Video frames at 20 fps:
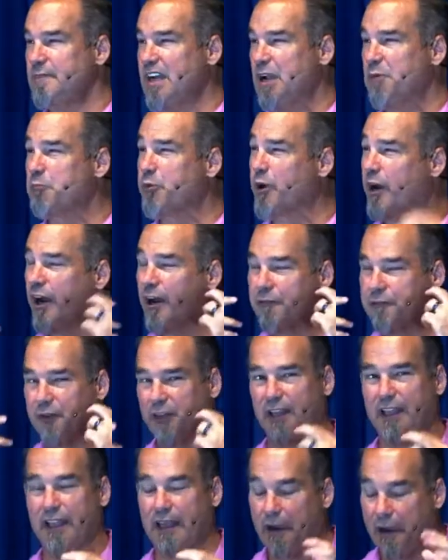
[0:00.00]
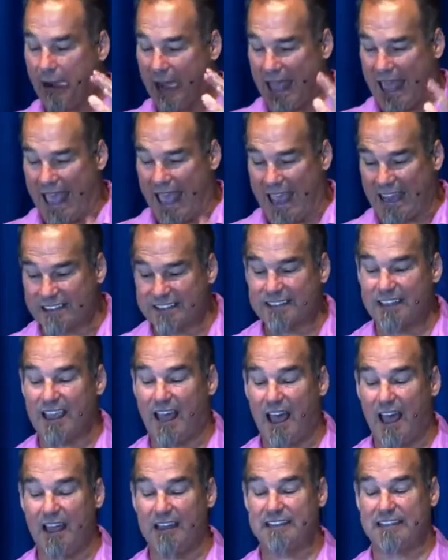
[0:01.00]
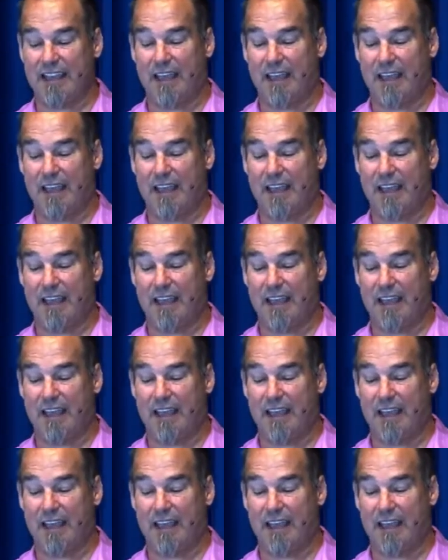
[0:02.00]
Prayerfully ask God to